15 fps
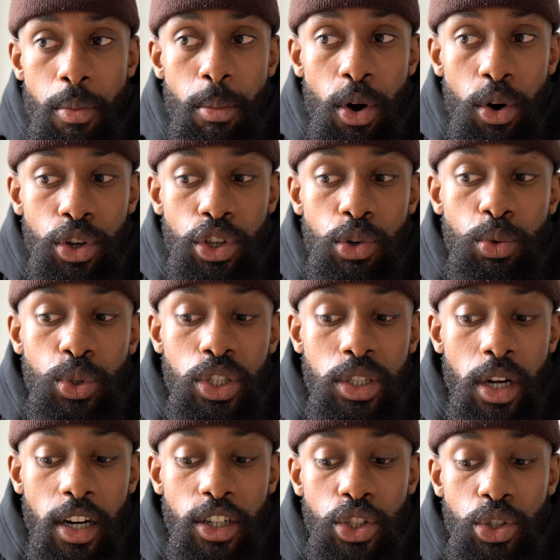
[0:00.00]
more you will
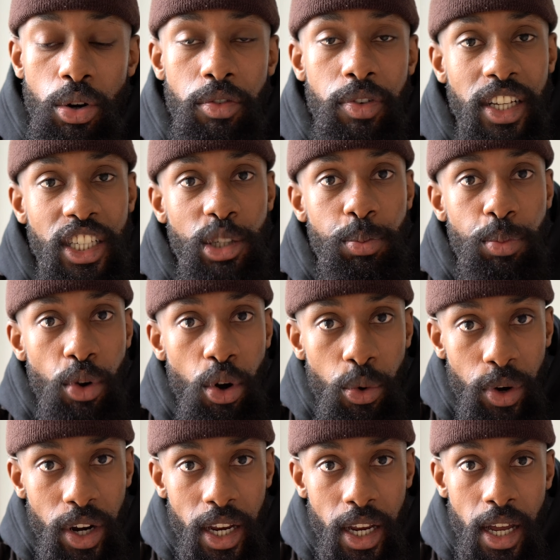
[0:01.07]
start sort of
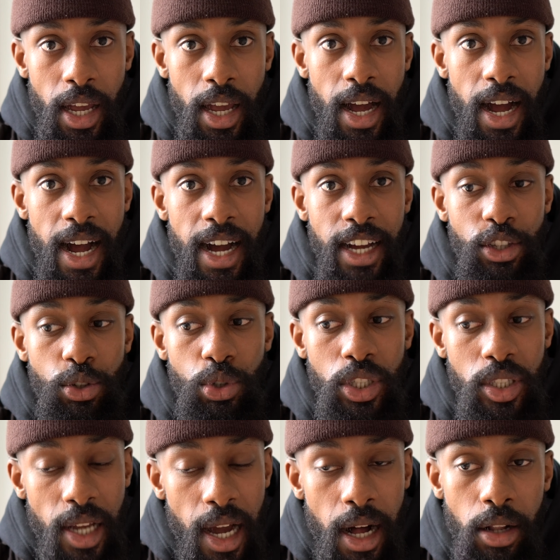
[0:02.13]
exploring your
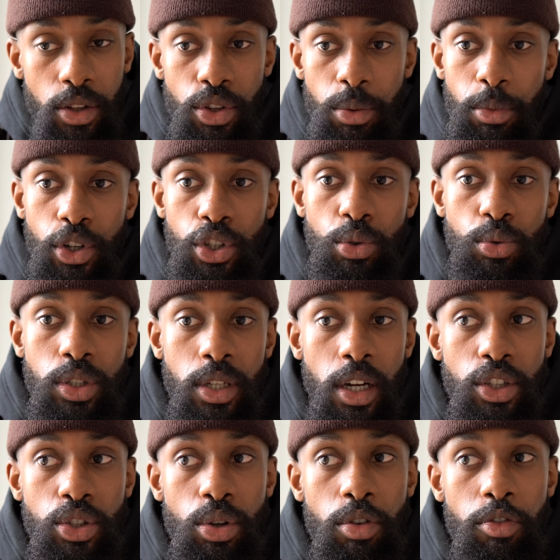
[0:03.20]
style, the more you will
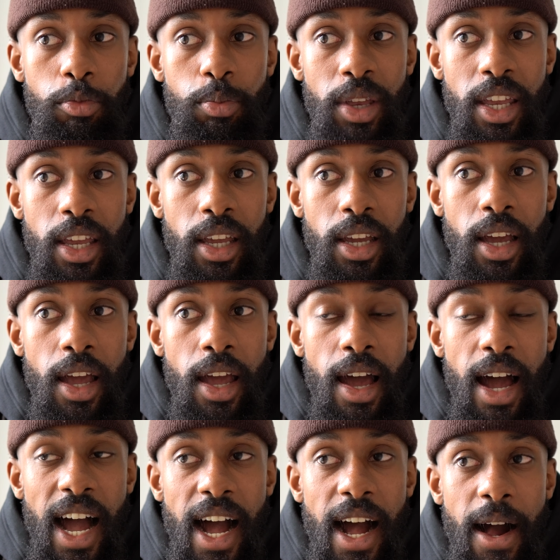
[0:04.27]
start sort of being
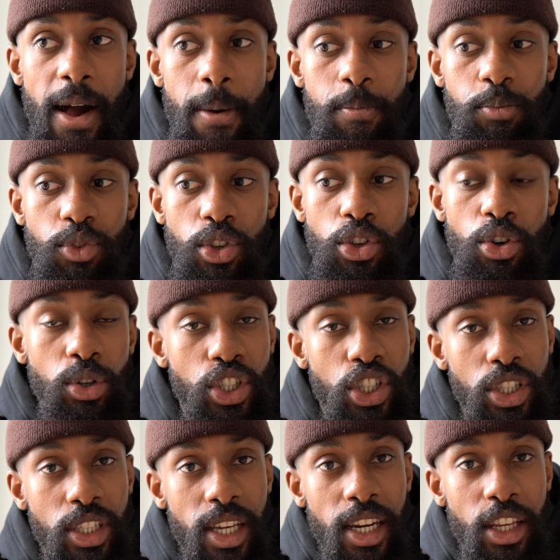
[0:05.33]
you know,
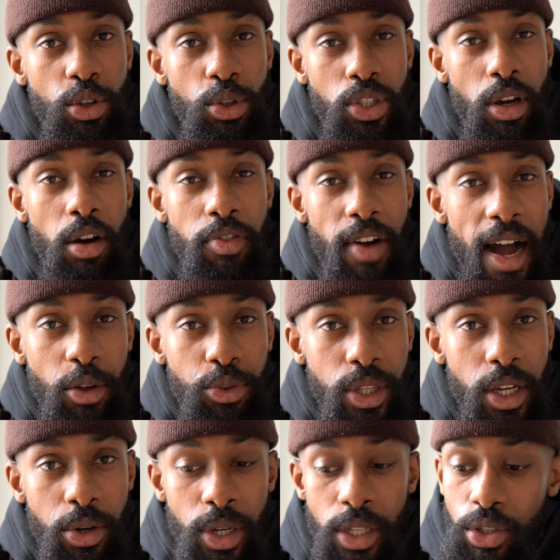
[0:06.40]
just getting yourself out
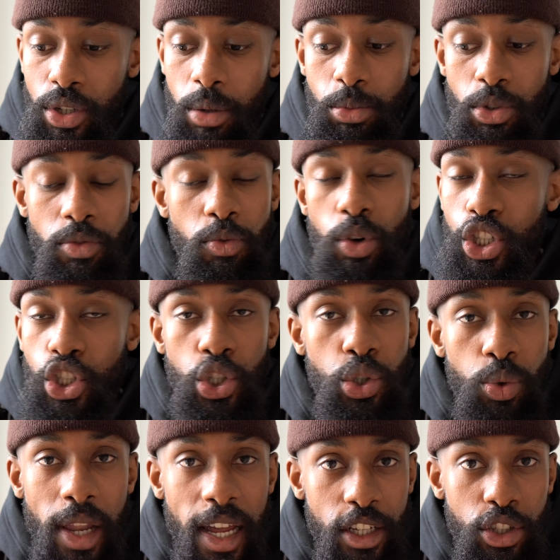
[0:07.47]
there in terms of what
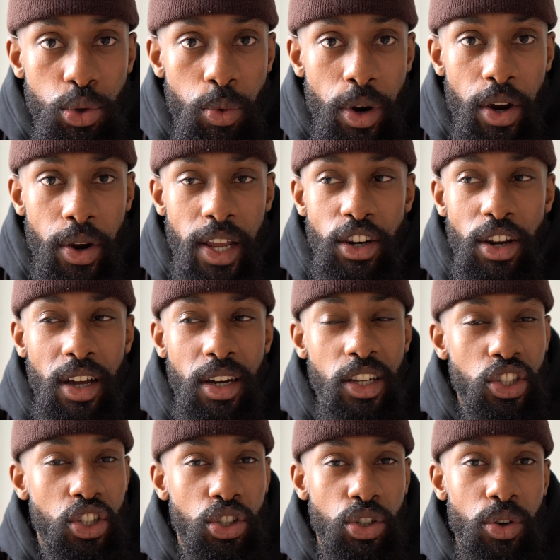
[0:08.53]
you like to wear and not
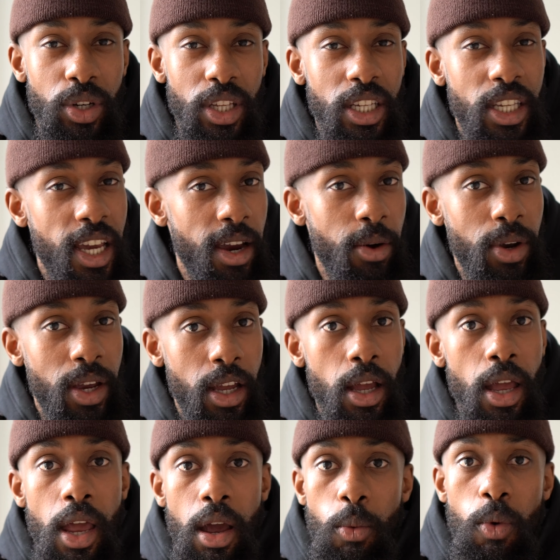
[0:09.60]
necessarily
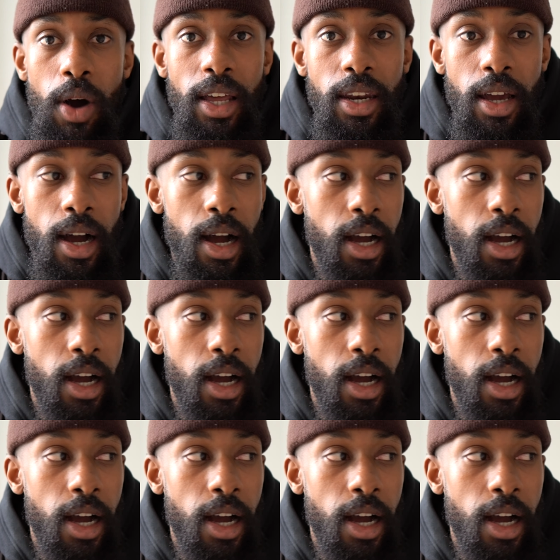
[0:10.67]
caring what